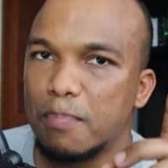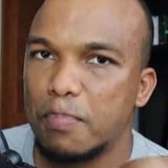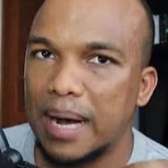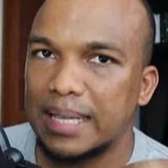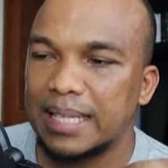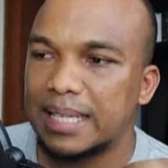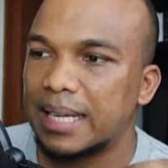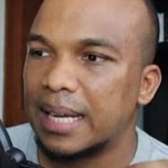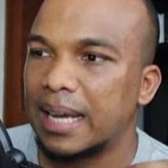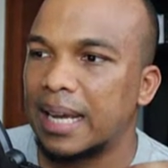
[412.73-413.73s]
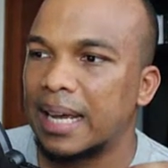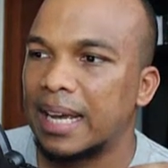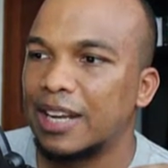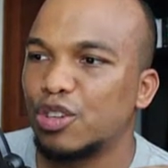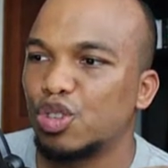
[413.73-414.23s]
But
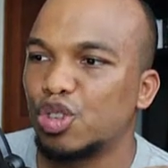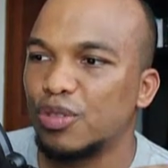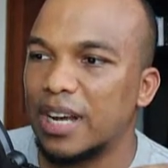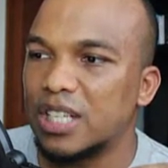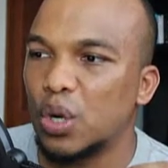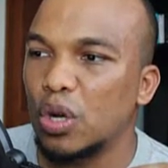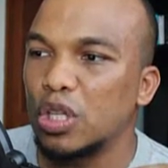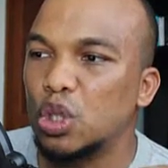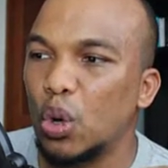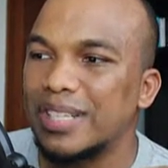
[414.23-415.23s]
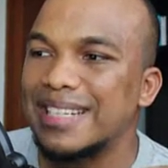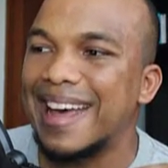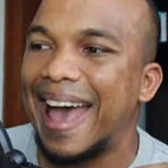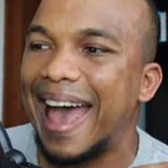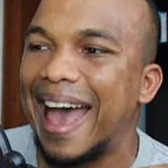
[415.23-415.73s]
Trezor doesn't
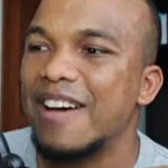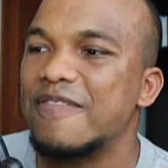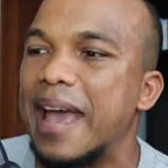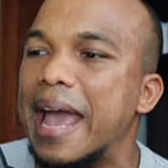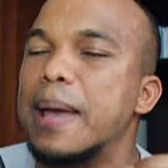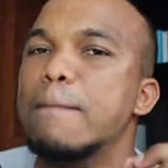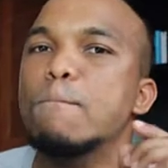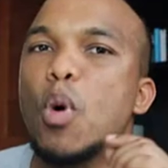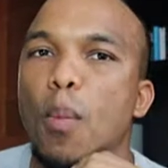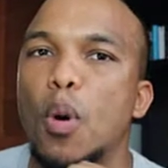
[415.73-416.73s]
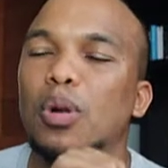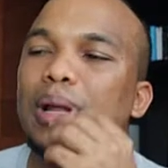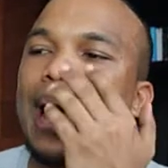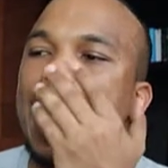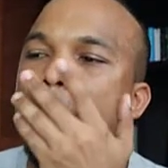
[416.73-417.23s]
have a mobile